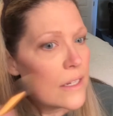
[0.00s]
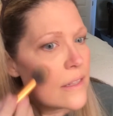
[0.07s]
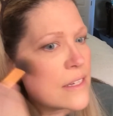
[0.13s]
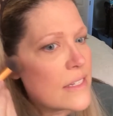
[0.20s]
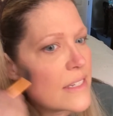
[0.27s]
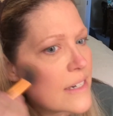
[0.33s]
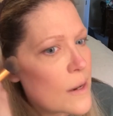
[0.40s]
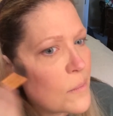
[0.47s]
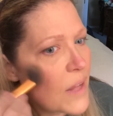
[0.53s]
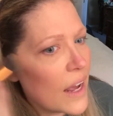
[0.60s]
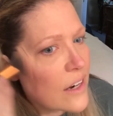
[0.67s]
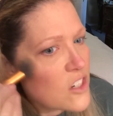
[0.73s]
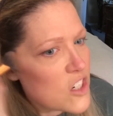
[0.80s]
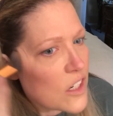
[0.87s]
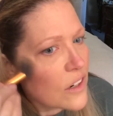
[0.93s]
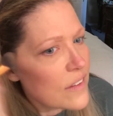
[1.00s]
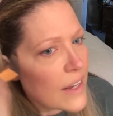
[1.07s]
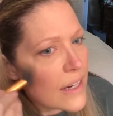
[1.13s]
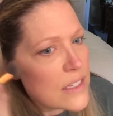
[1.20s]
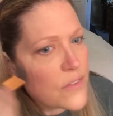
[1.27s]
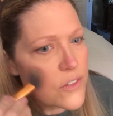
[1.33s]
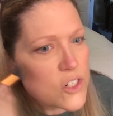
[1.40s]
this time last year,
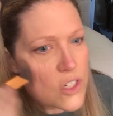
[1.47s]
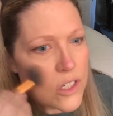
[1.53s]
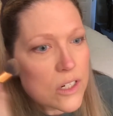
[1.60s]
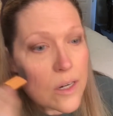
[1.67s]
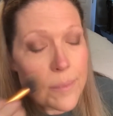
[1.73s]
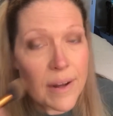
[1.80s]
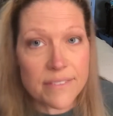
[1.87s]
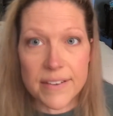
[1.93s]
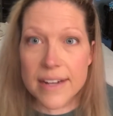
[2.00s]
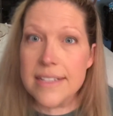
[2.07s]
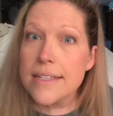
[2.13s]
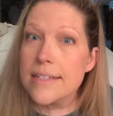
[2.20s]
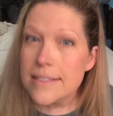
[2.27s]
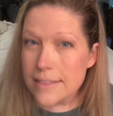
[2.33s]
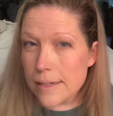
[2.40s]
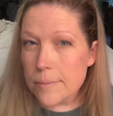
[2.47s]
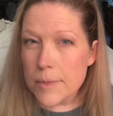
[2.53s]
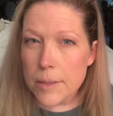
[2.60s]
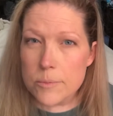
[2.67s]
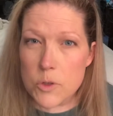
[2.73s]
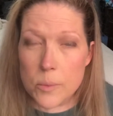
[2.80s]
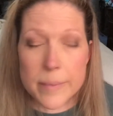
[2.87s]
that's for sure. My face has slimmed
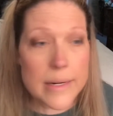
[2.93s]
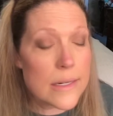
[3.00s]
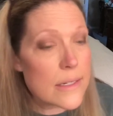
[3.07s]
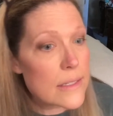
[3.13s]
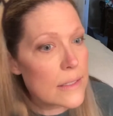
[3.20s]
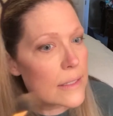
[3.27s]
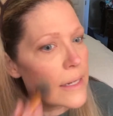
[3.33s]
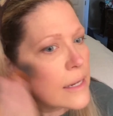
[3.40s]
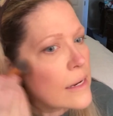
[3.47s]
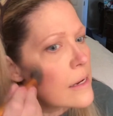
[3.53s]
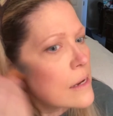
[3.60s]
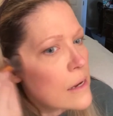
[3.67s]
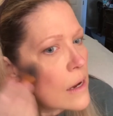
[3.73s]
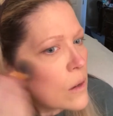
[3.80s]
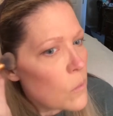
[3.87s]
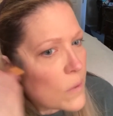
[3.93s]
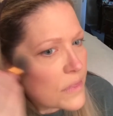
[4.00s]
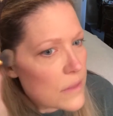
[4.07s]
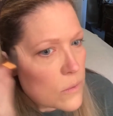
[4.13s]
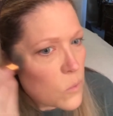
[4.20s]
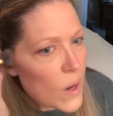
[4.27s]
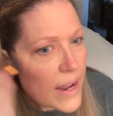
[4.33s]
up tremendously
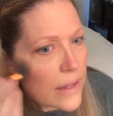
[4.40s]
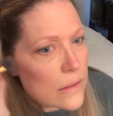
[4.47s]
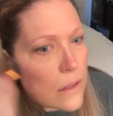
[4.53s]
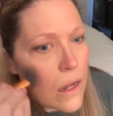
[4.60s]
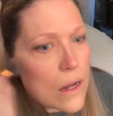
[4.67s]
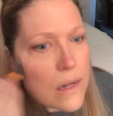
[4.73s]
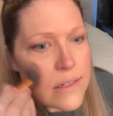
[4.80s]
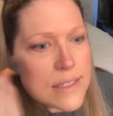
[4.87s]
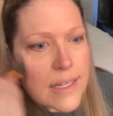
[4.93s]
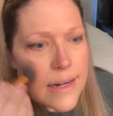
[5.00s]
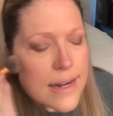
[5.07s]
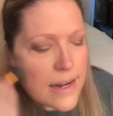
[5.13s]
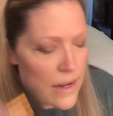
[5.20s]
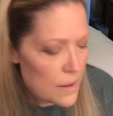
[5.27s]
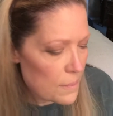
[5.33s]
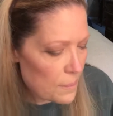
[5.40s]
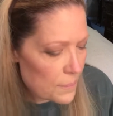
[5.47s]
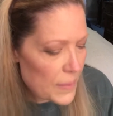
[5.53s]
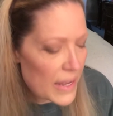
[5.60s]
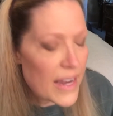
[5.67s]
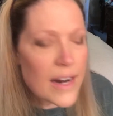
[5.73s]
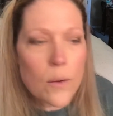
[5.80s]
with the weight loss.
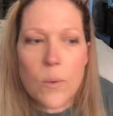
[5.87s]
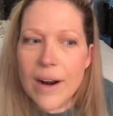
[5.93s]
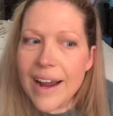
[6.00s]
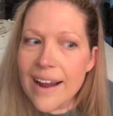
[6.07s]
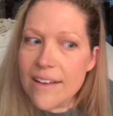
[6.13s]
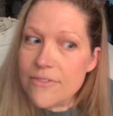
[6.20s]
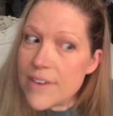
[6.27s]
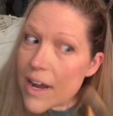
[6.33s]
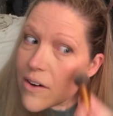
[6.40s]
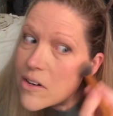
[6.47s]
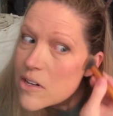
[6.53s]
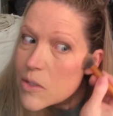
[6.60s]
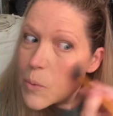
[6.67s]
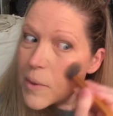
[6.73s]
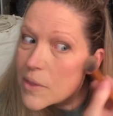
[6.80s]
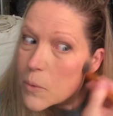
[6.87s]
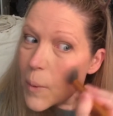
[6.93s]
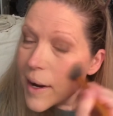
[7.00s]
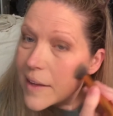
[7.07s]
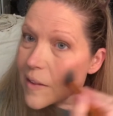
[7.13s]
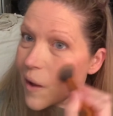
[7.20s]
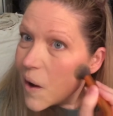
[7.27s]
But what I have noticed with the
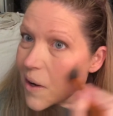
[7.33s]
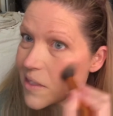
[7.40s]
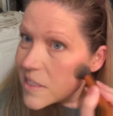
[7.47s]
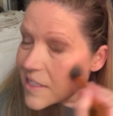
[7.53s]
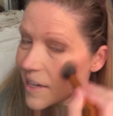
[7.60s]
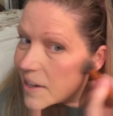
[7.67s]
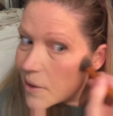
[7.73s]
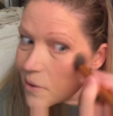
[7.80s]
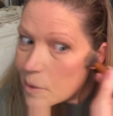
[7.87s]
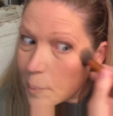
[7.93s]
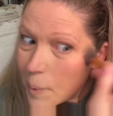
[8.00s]
weight loss, though, the